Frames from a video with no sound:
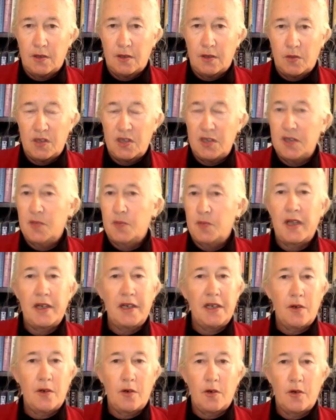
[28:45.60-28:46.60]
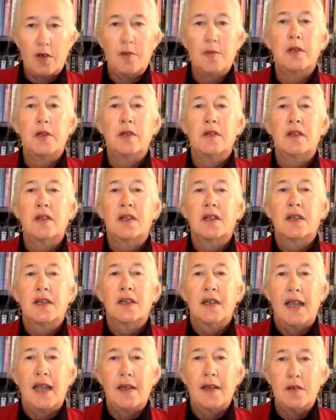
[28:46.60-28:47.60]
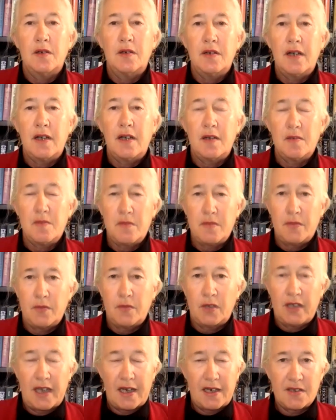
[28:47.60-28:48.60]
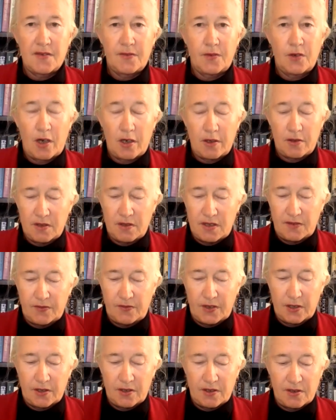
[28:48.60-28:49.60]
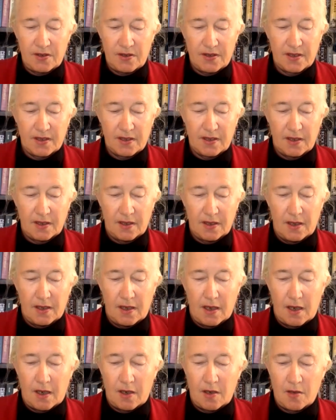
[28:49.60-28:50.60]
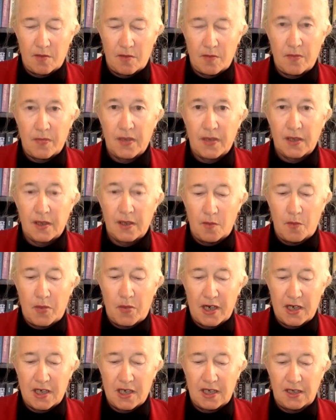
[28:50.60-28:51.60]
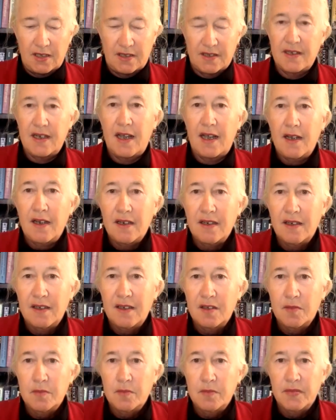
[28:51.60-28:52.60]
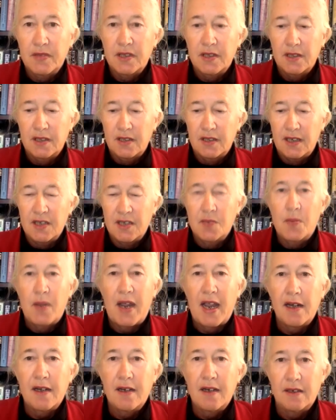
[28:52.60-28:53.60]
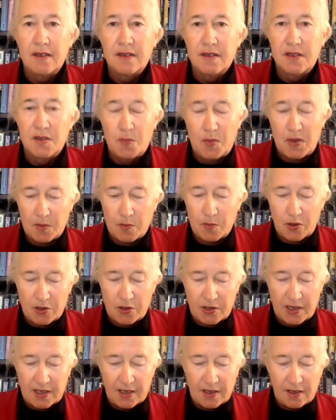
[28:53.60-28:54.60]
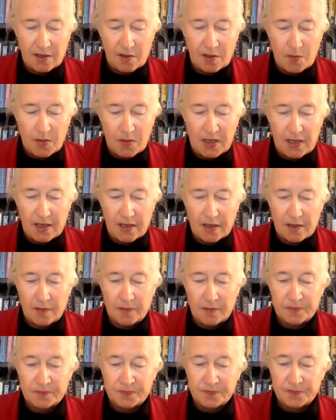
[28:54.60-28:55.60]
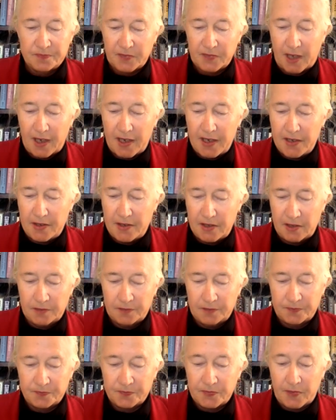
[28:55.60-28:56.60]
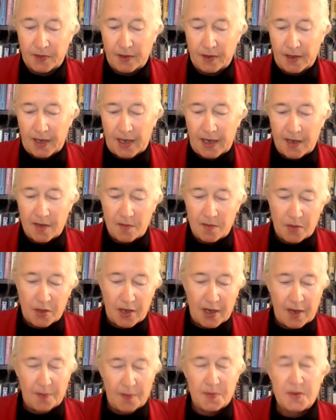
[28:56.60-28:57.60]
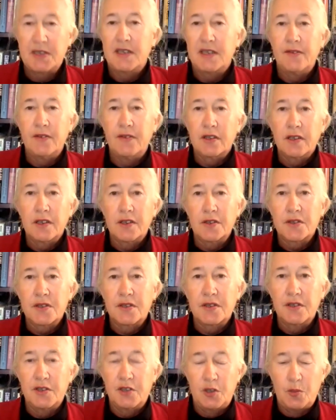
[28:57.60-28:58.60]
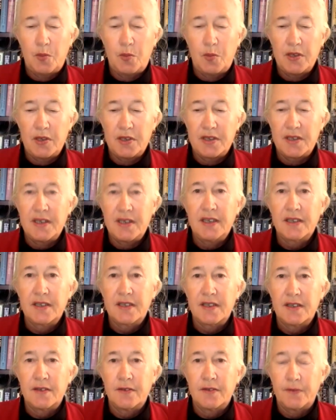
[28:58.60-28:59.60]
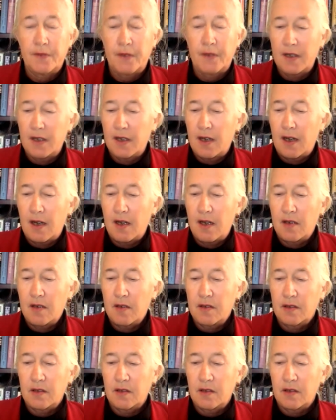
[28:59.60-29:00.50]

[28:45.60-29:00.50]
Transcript: which is plenty horrible, and um, will last for hundreds of years. Um, but it's not um, as bad as is being portrayed in the media either. And perhaps it's even closer to two point six if uh,